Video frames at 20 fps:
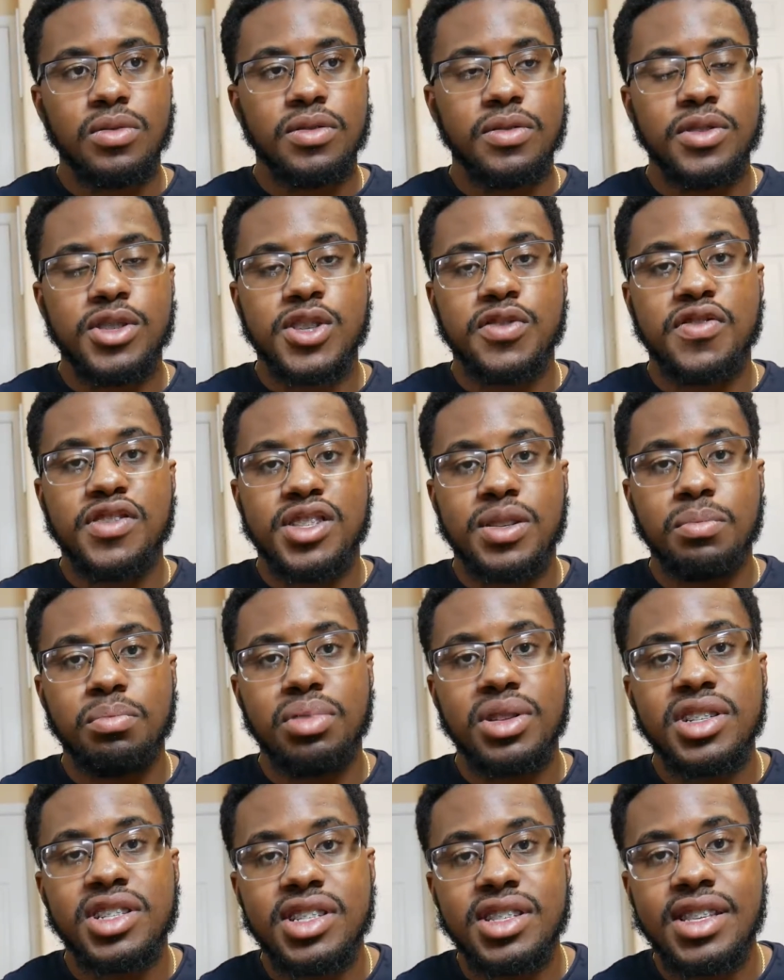Just for
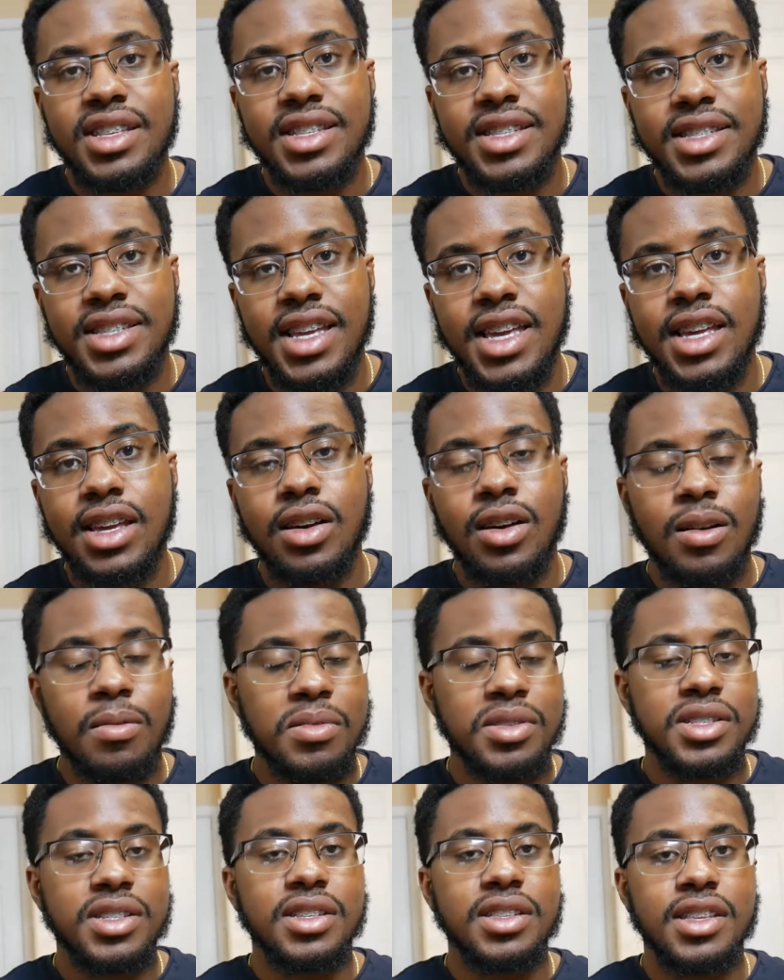simplicity's sake,
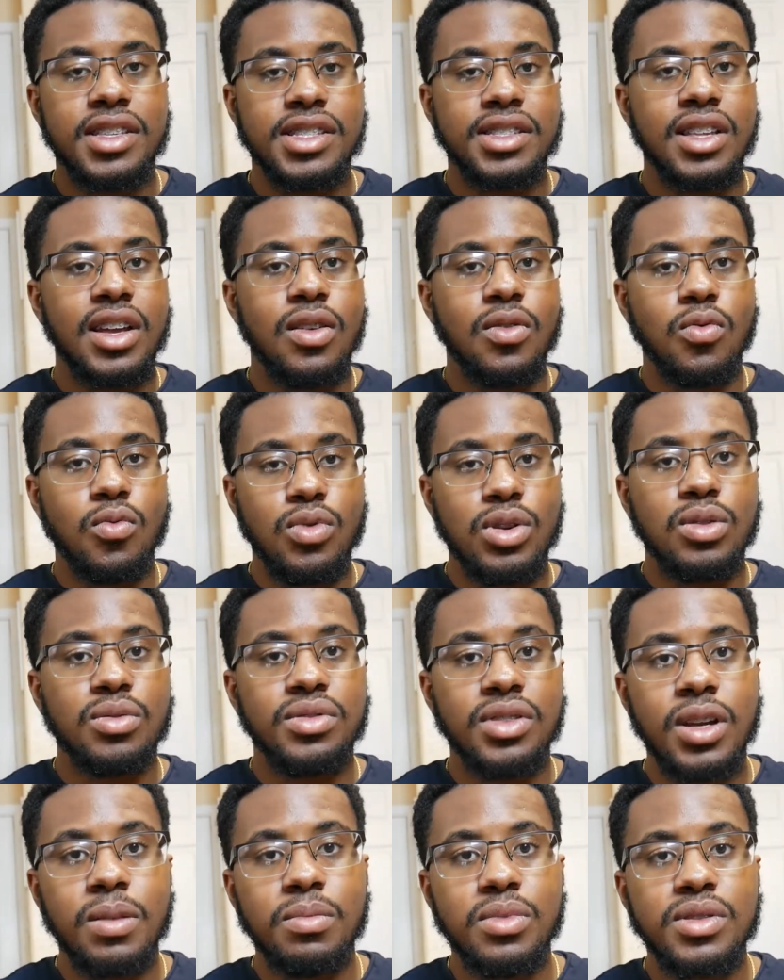obviously that's not real
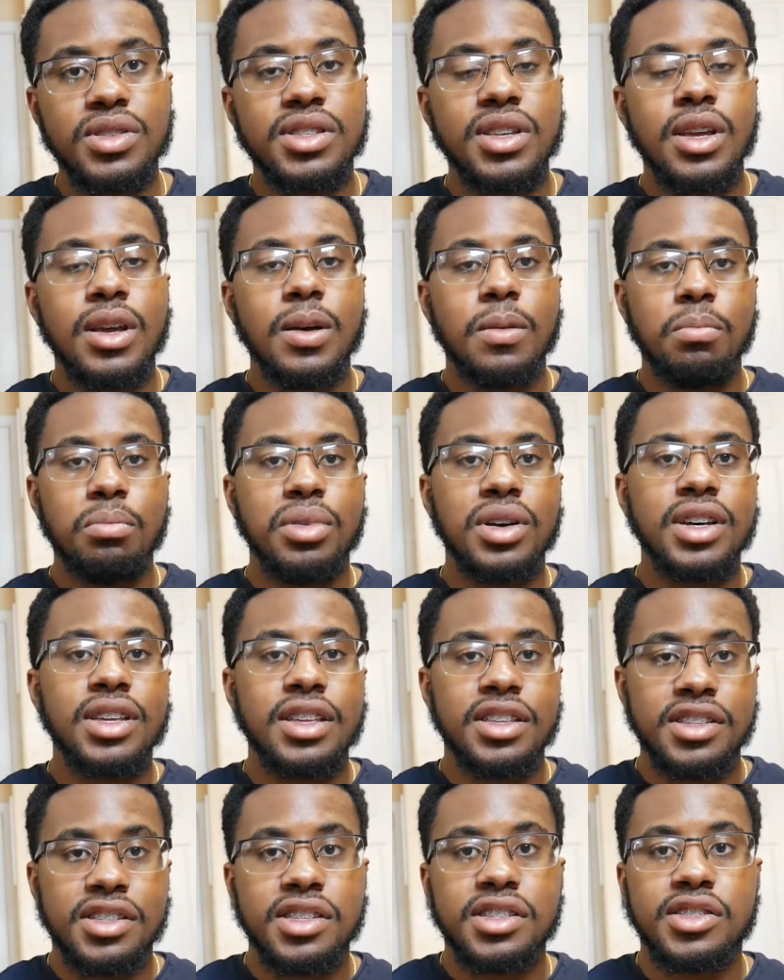numbers, but
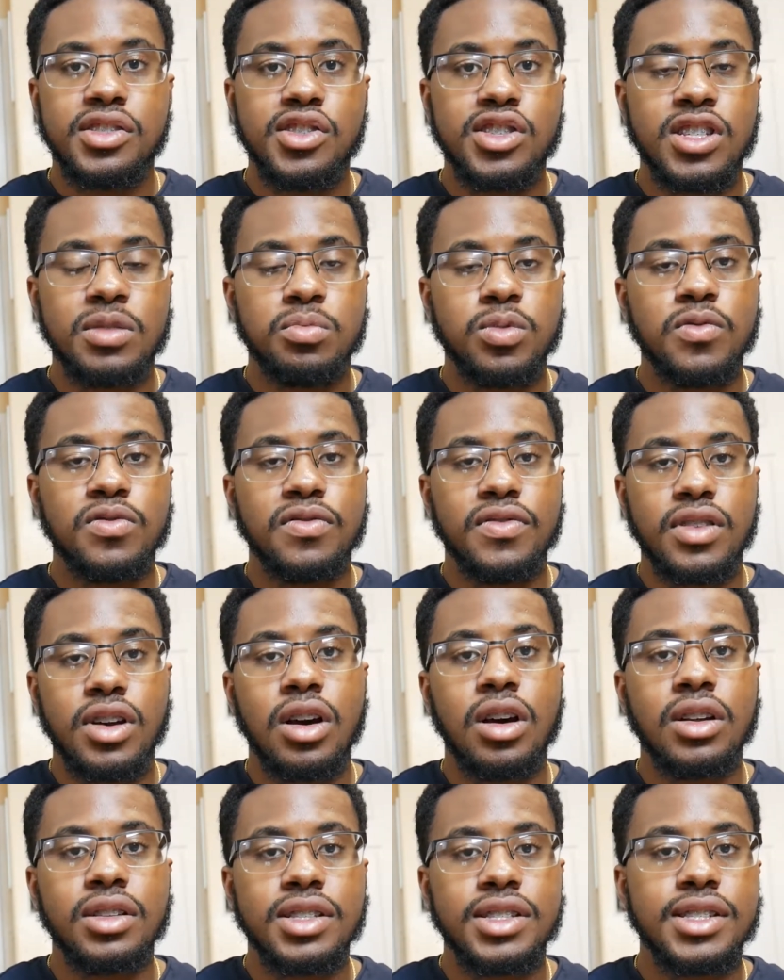this is just a proof of
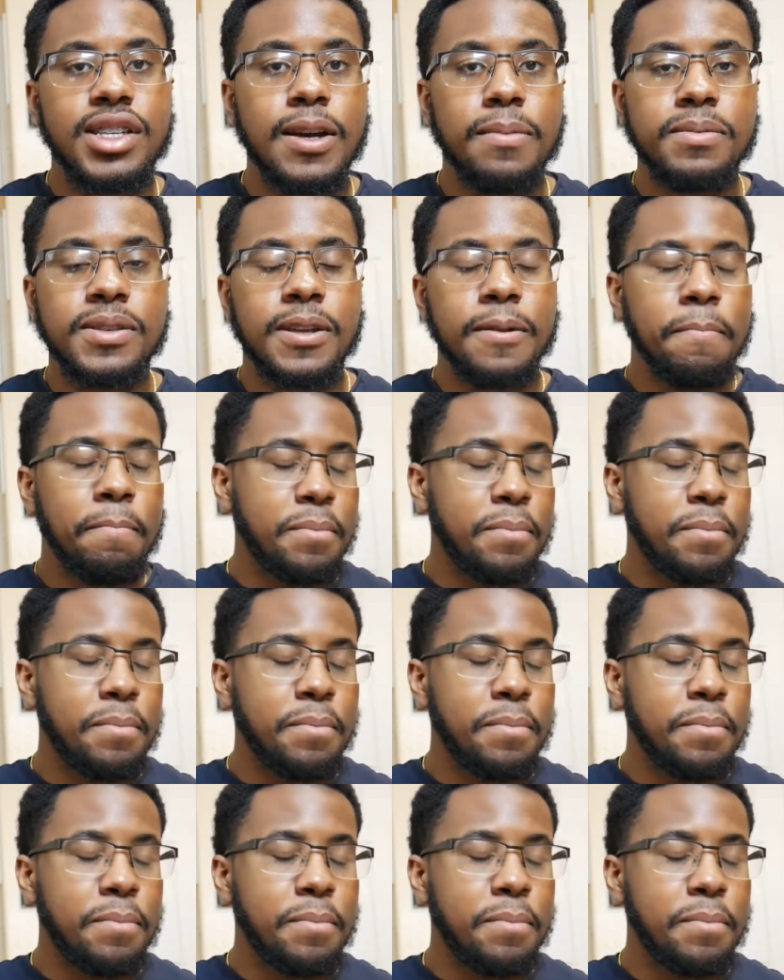concept.